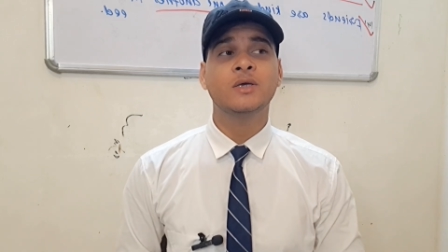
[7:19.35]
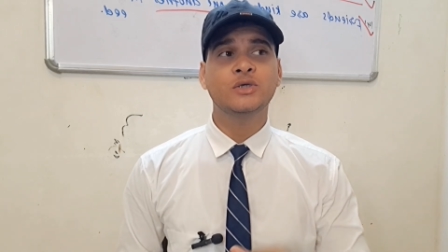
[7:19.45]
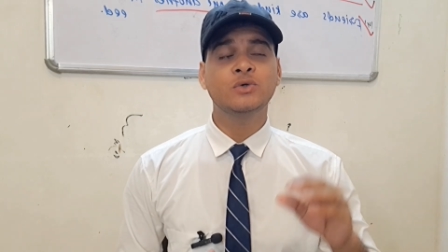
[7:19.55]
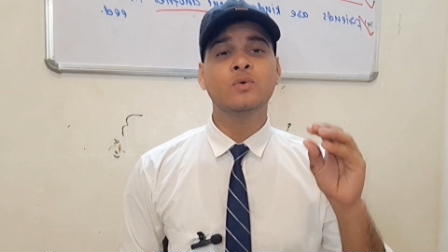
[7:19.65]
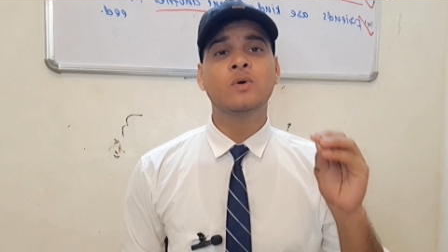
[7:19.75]

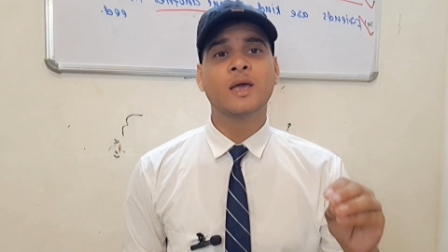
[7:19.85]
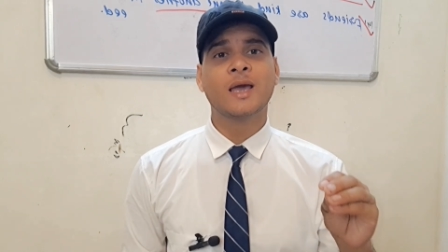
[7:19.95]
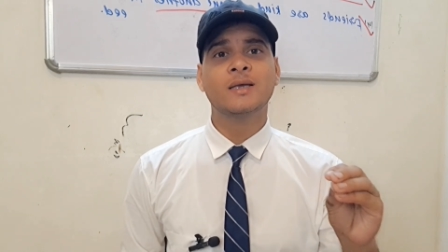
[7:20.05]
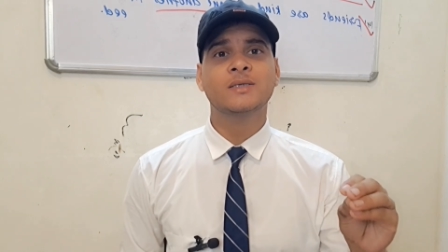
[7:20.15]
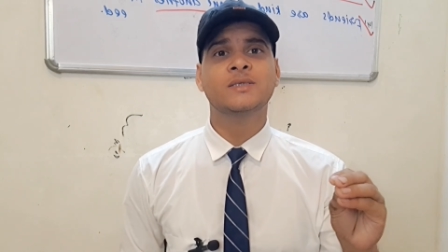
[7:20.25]
You
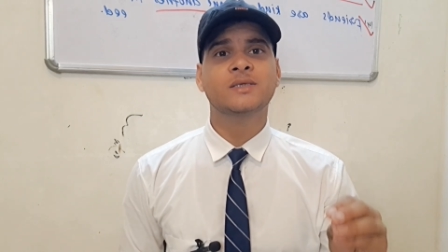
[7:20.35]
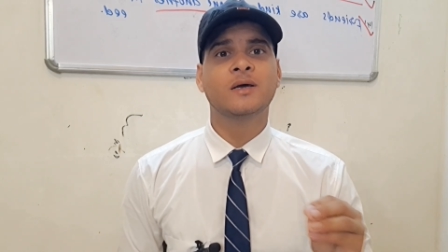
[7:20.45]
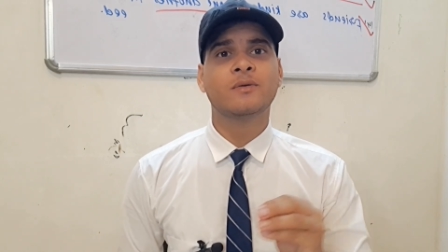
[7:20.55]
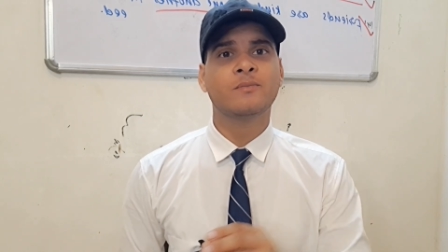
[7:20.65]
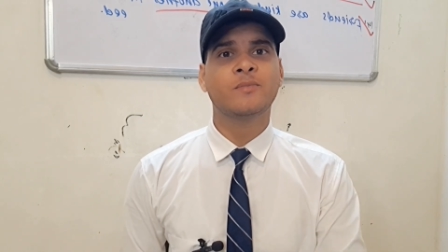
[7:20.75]
can
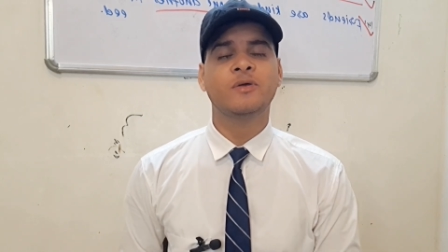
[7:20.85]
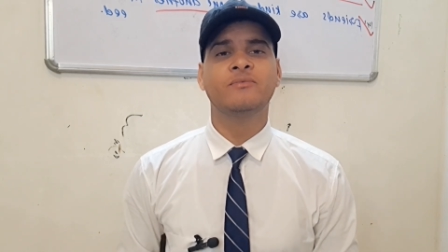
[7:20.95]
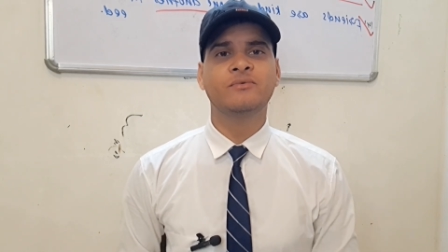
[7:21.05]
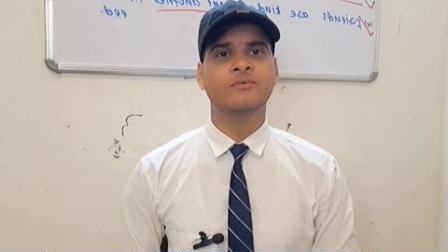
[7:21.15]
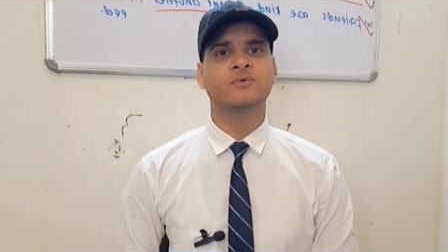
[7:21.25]
serve
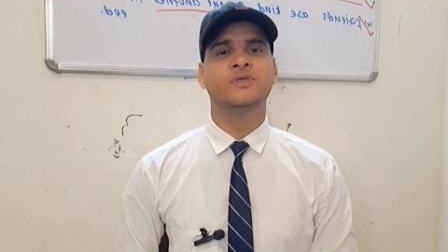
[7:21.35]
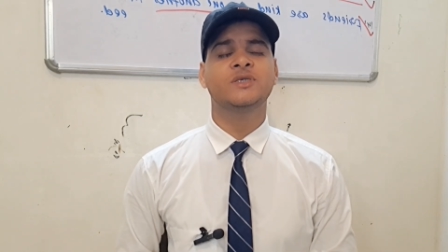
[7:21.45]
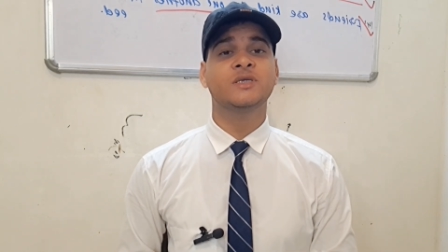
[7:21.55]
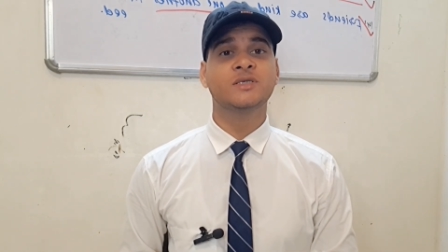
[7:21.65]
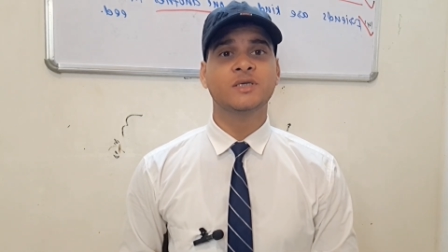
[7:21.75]
me food
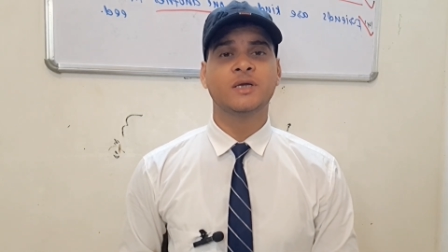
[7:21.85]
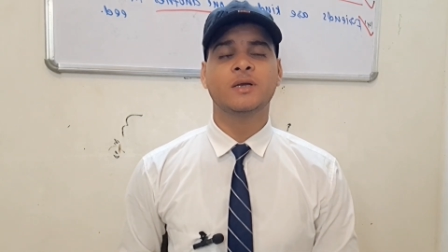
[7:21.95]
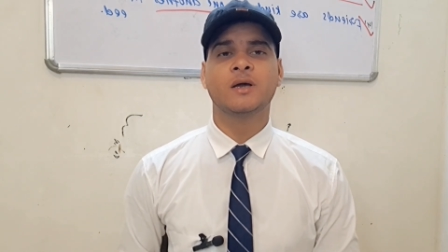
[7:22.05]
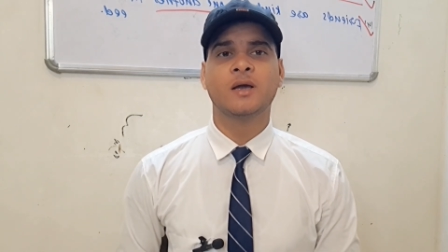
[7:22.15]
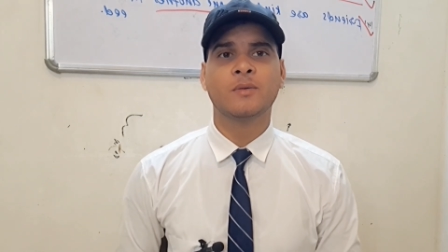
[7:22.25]
just in
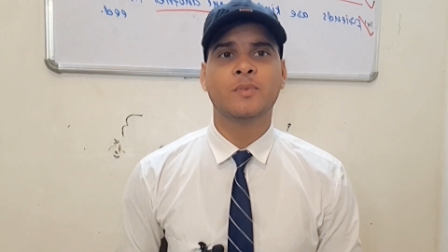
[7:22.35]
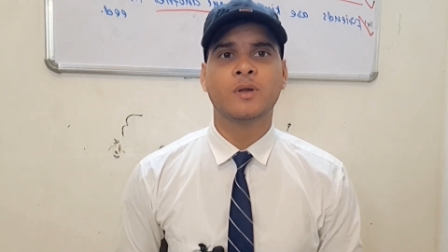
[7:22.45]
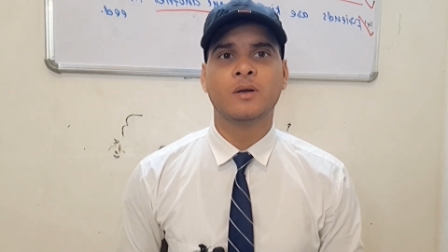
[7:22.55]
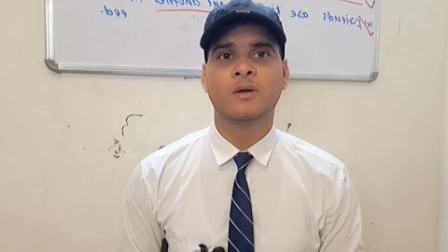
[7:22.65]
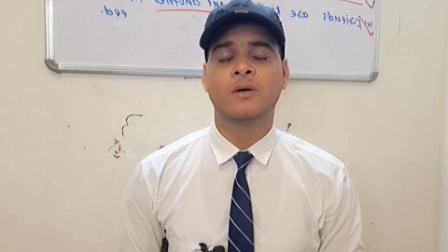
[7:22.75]
a
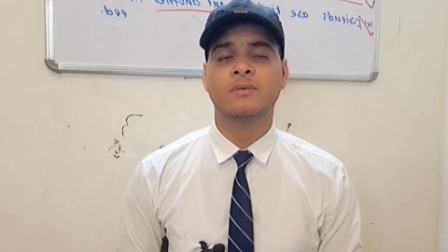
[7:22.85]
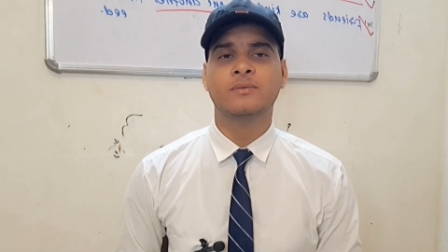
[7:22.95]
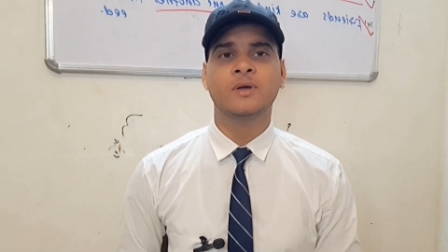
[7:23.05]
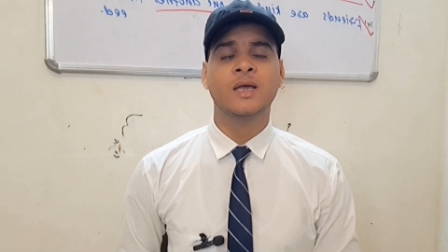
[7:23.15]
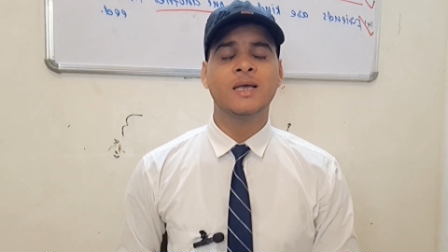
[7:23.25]
couple
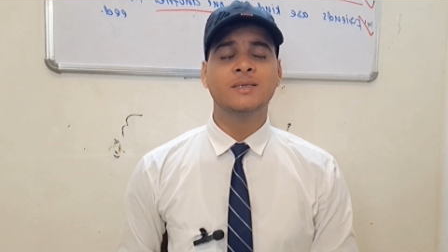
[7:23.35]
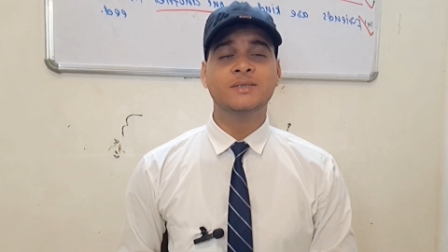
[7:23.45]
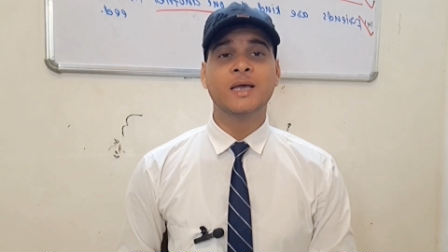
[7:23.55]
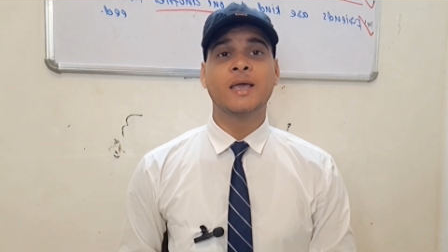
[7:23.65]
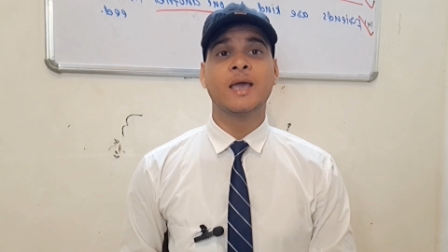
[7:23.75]
of
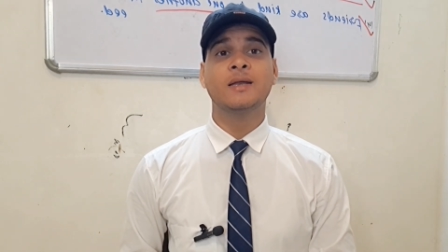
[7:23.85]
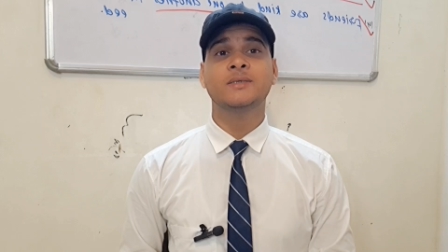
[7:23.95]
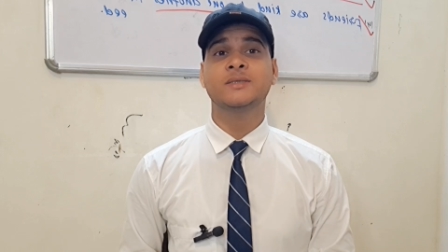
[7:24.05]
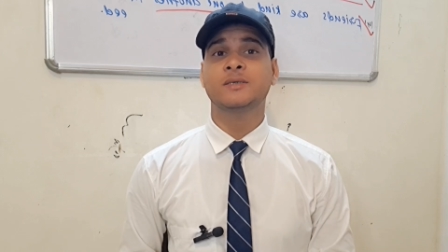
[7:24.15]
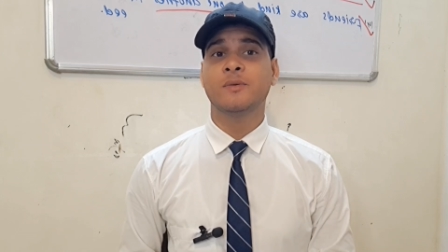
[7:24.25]

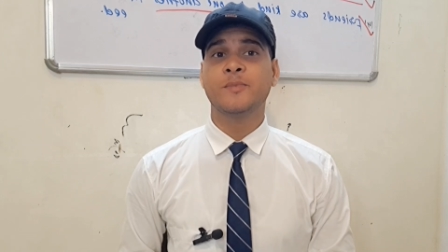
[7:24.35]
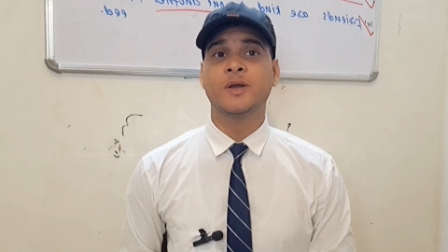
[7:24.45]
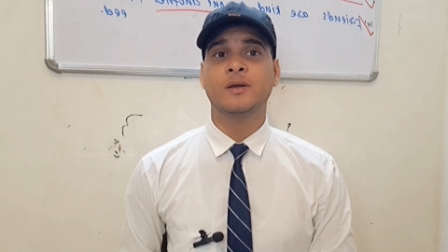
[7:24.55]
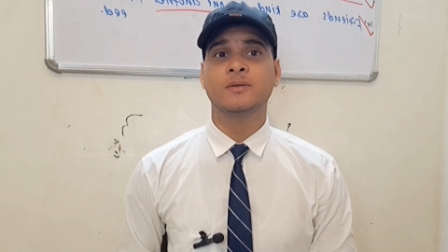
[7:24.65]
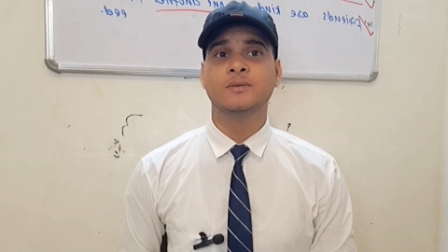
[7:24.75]
seconds, a
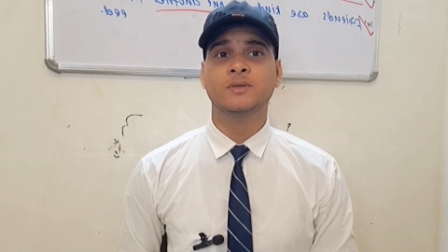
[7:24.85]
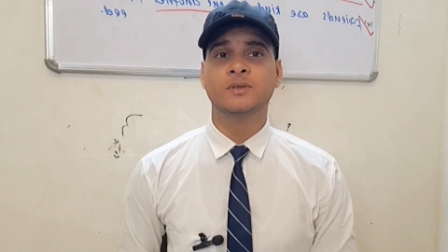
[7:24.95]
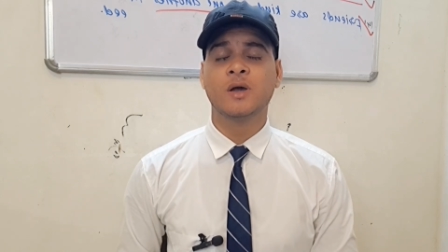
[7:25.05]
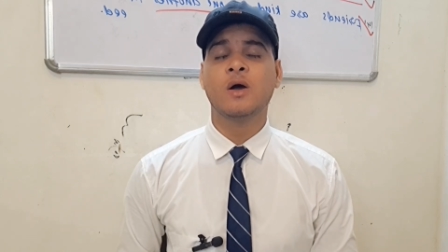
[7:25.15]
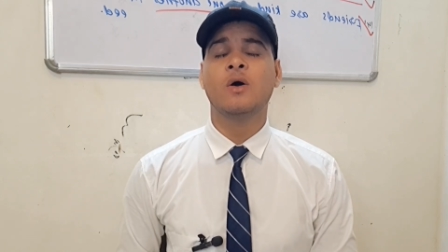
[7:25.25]
minute.
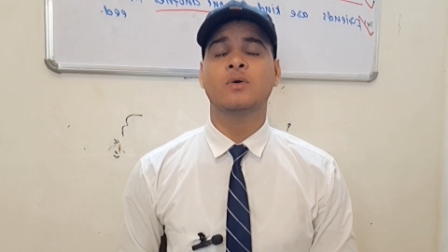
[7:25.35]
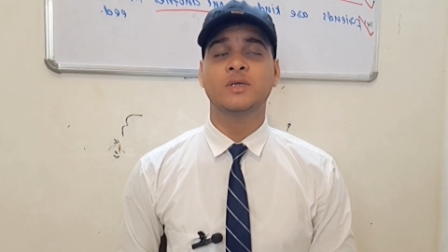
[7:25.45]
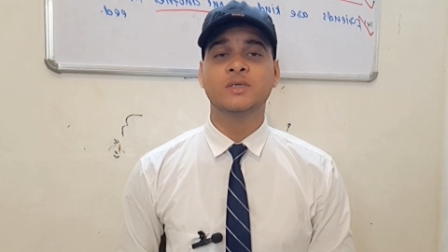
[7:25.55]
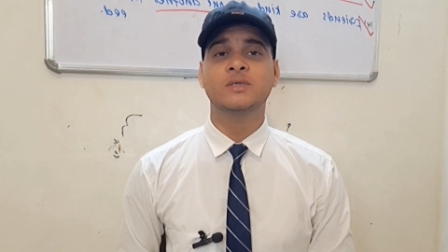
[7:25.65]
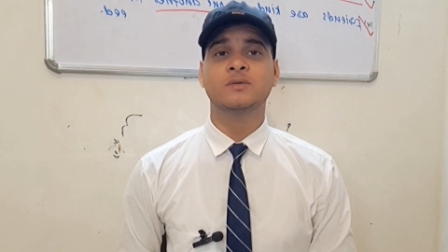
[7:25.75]
How
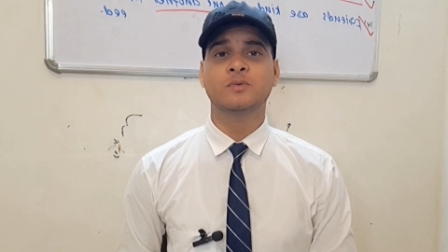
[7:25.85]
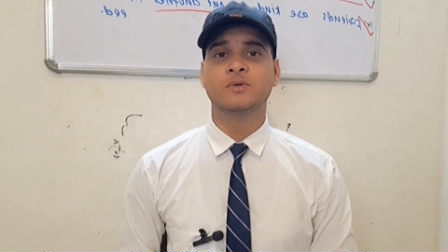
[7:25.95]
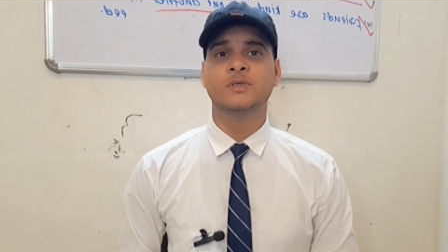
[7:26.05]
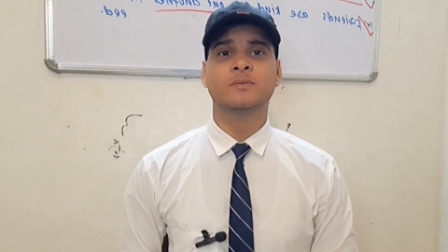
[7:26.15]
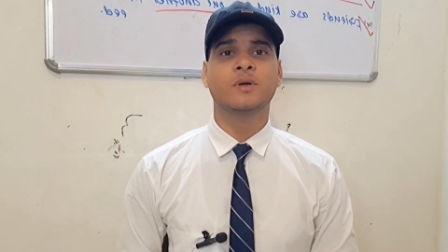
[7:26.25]
this is
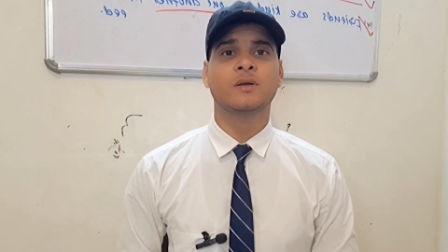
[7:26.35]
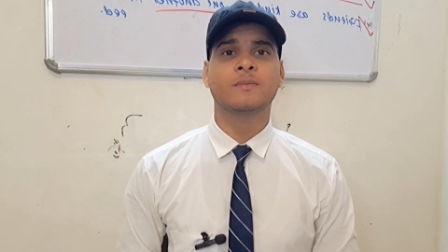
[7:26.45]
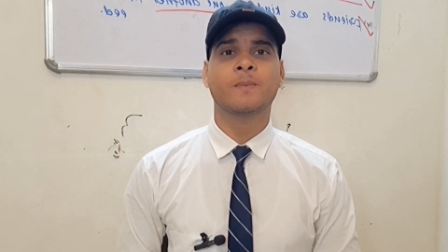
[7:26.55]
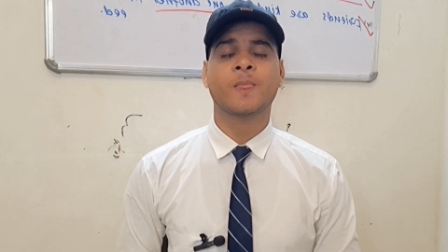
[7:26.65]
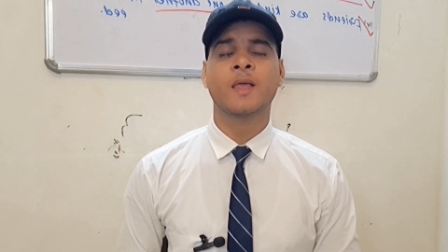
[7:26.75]
possible?